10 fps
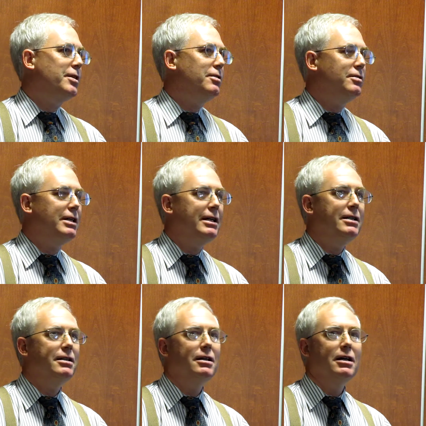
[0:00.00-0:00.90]
You
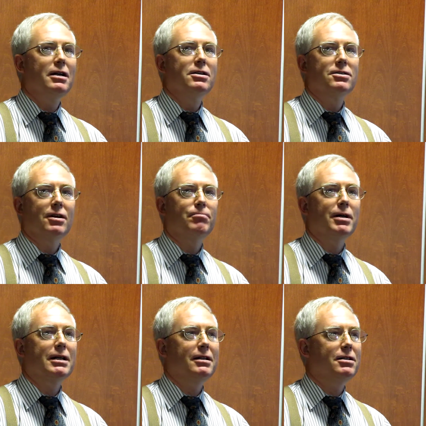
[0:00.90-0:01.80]
need
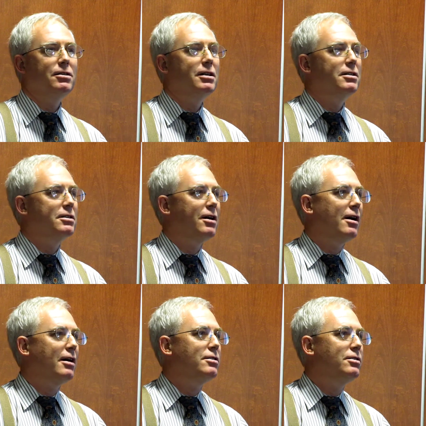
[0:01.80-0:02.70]
somebody that you can
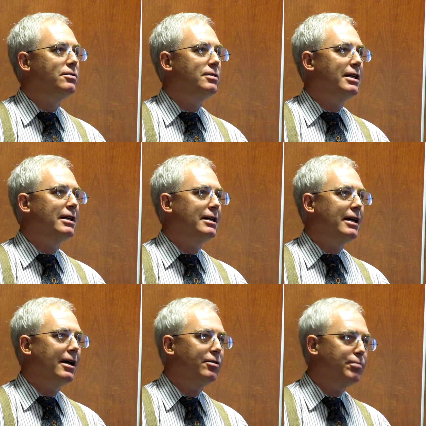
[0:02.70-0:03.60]
talk to that can
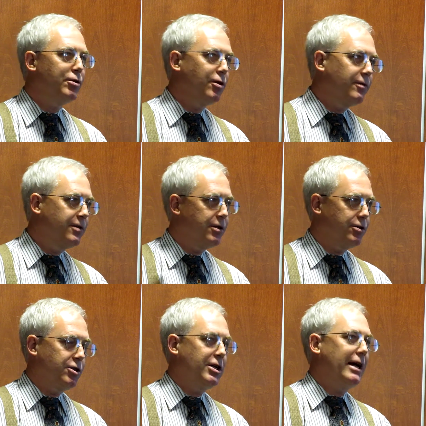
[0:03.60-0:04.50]
help you over
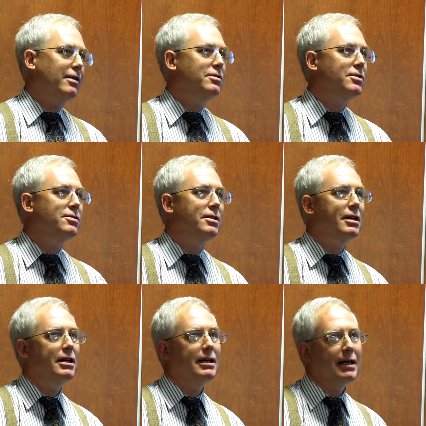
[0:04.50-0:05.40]
those challenges, that
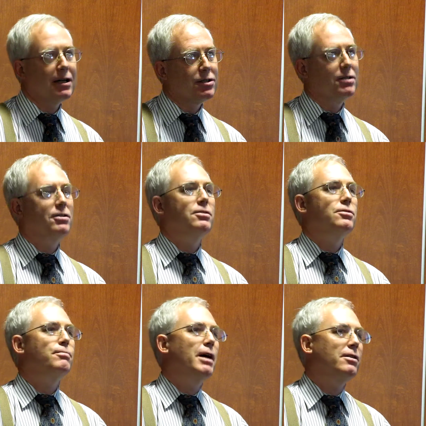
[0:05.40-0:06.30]
can get you to
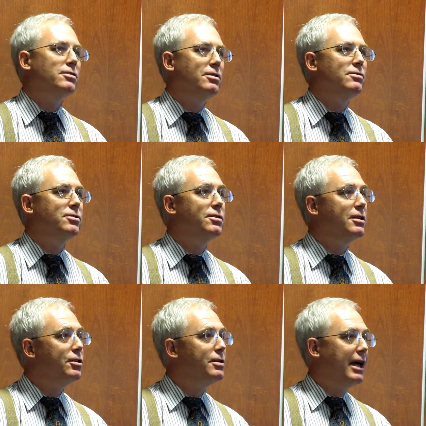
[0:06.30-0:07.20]
those milestones so
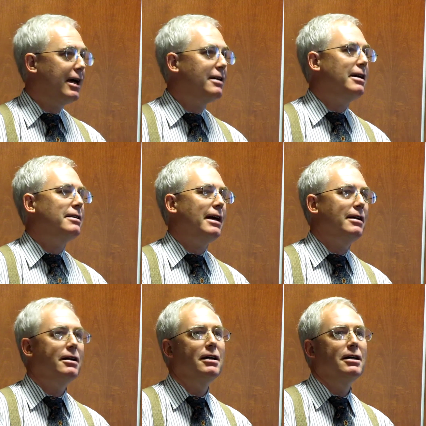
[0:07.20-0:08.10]
that you can get that
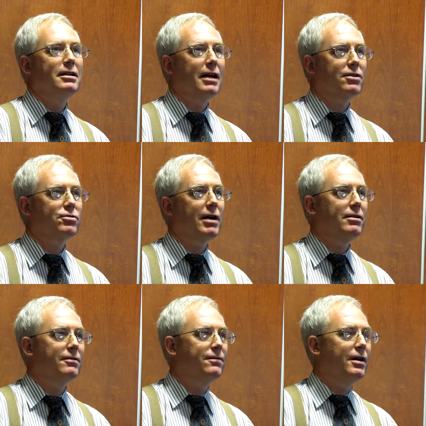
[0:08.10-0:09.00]
next
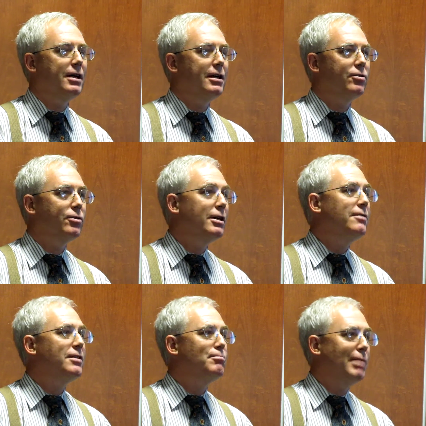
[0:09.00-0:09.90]
round of funding, or
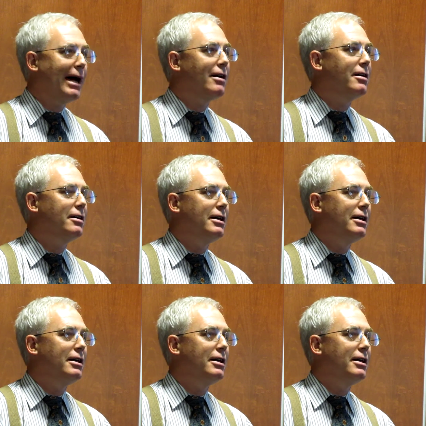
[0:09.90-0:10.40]
even better,